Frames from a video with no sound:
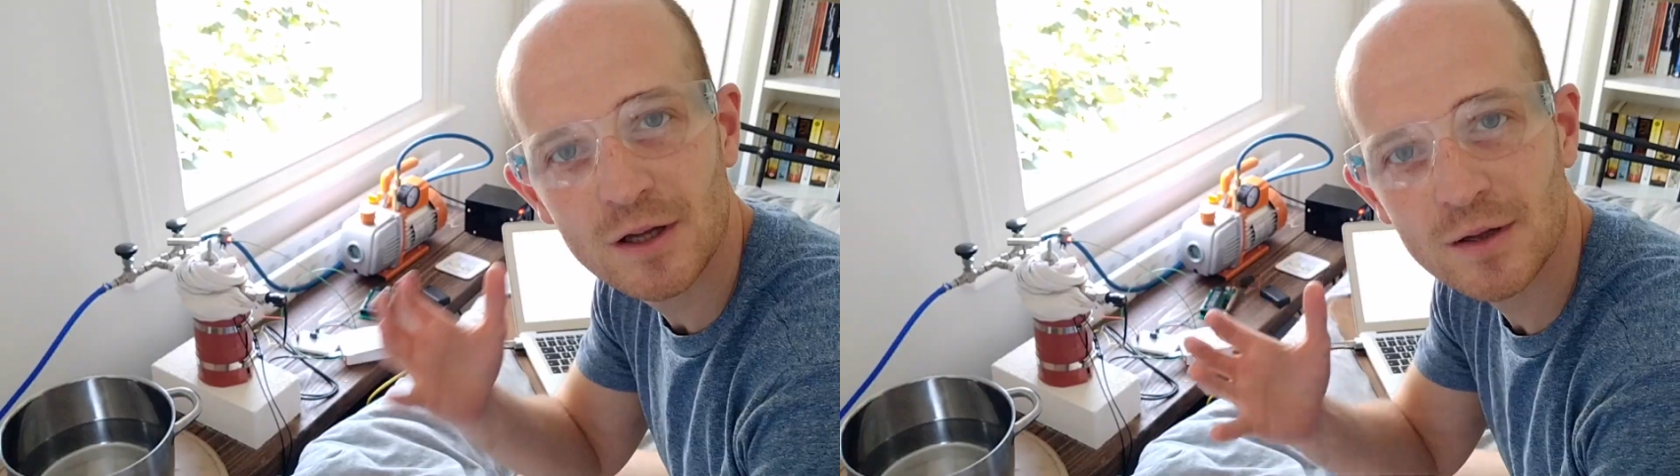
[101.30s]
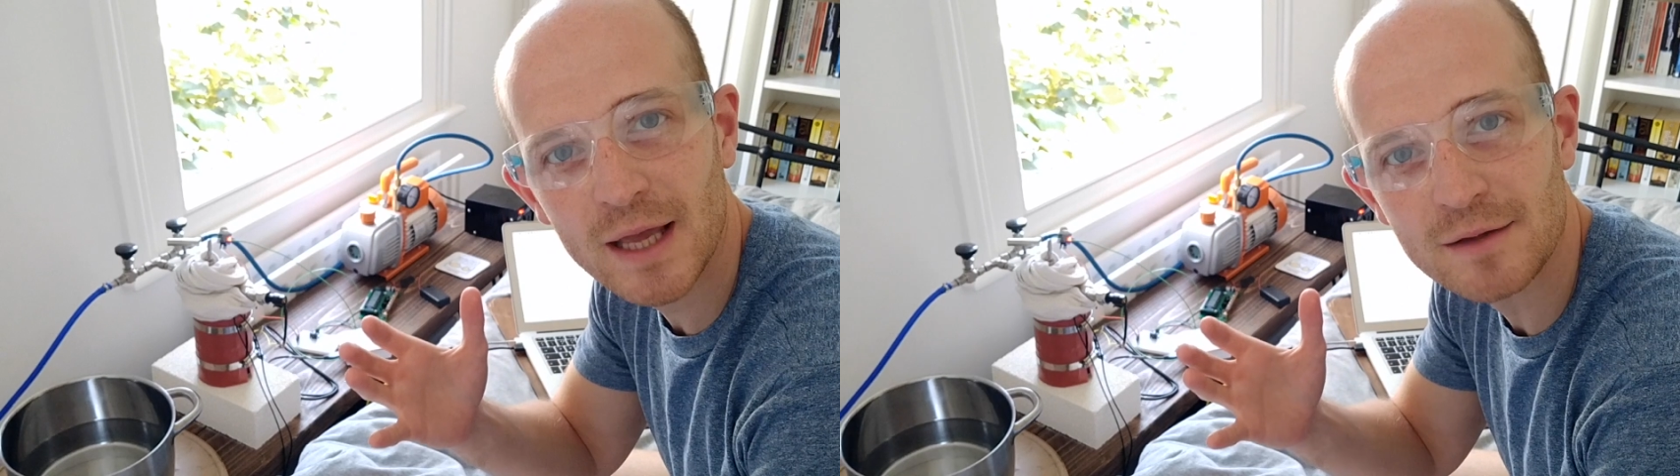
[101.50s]

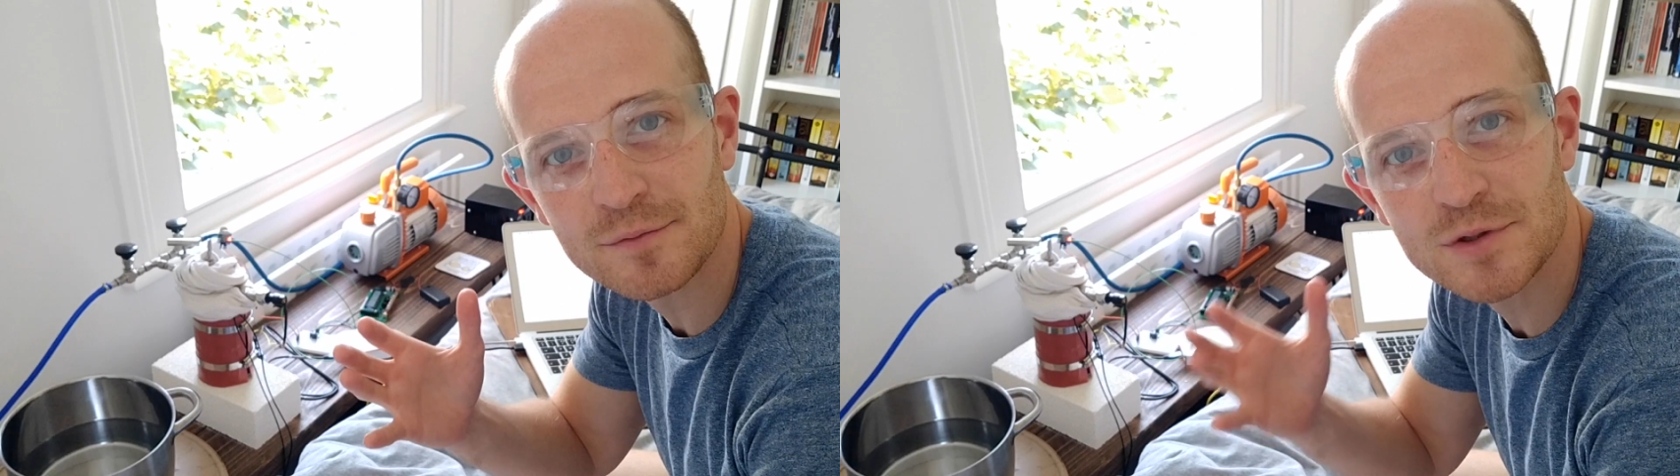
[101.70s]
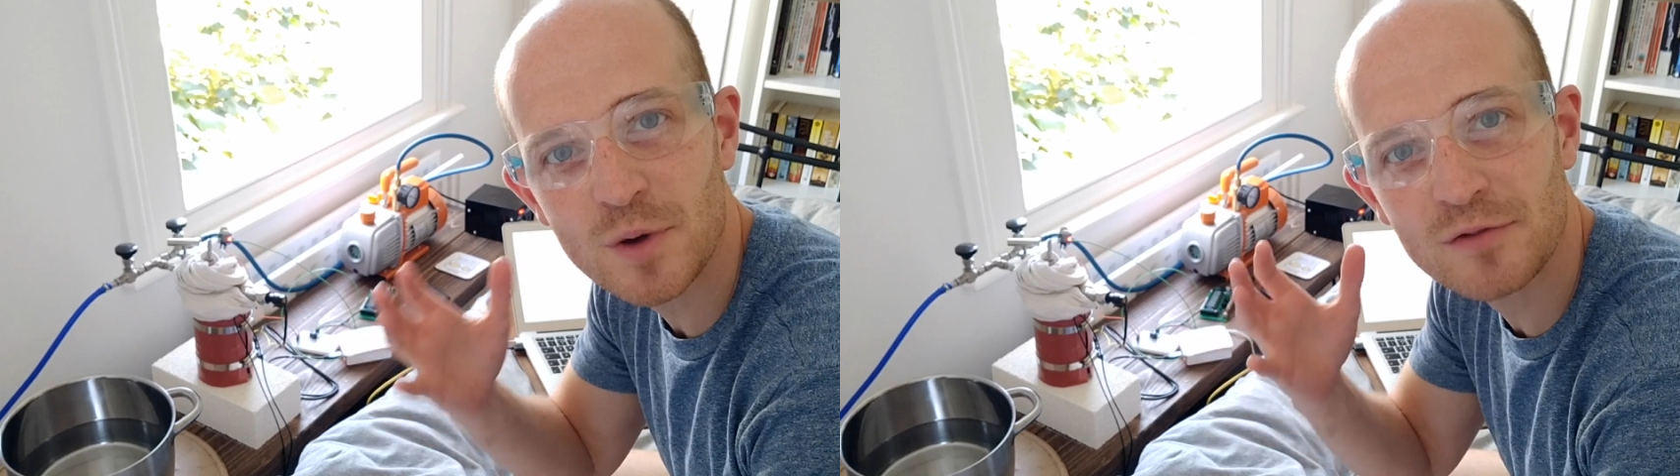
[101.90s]
Okay,
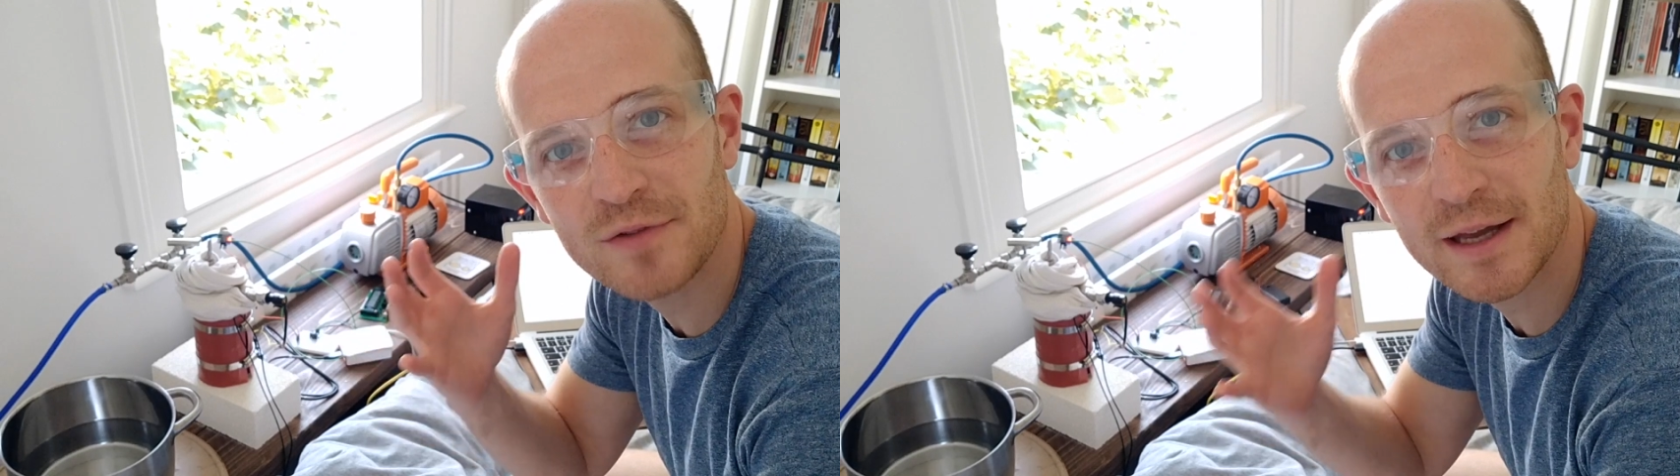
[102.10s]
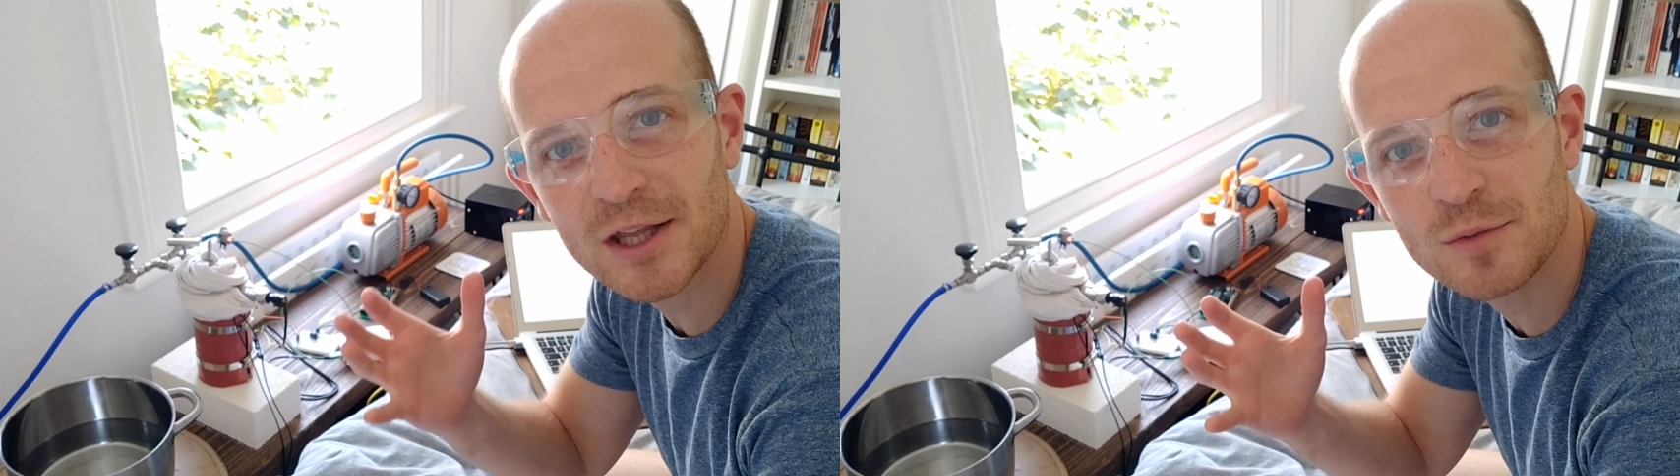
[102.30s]
so I have
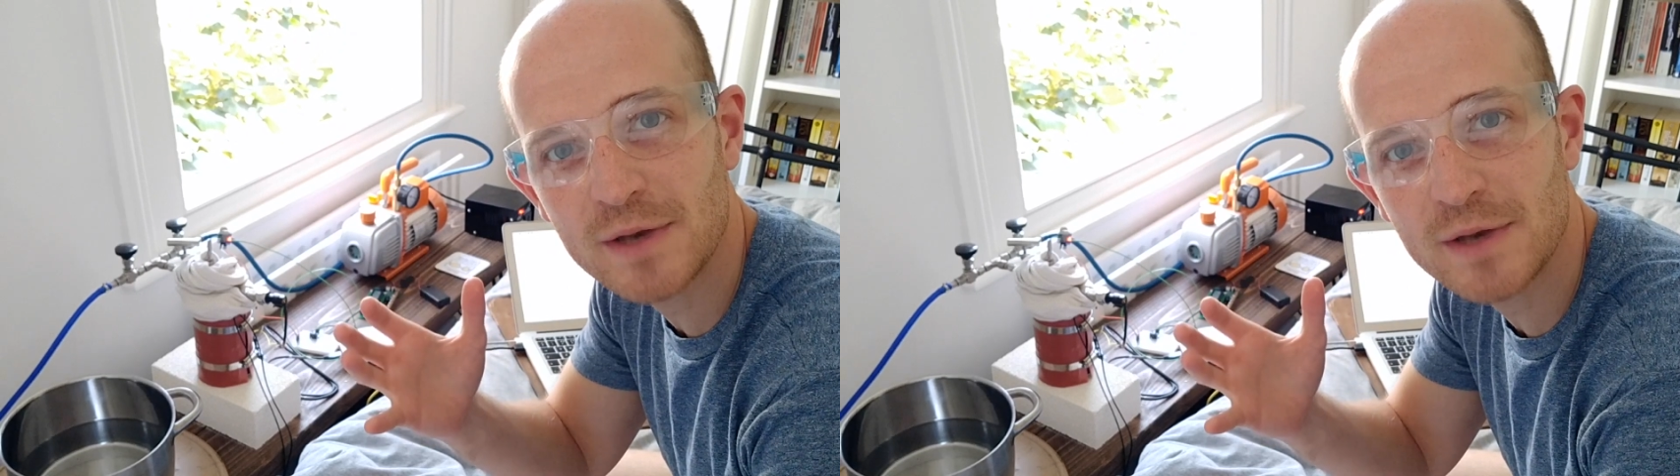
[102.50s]
vacuumed